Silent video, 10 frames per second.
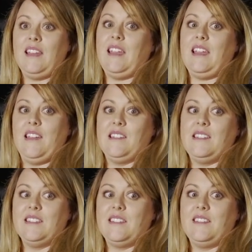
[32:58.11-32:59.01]

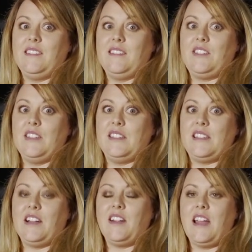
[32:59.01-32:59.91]
and she's
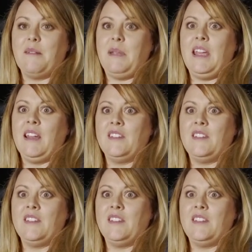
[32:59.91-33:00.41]
staring at me, and I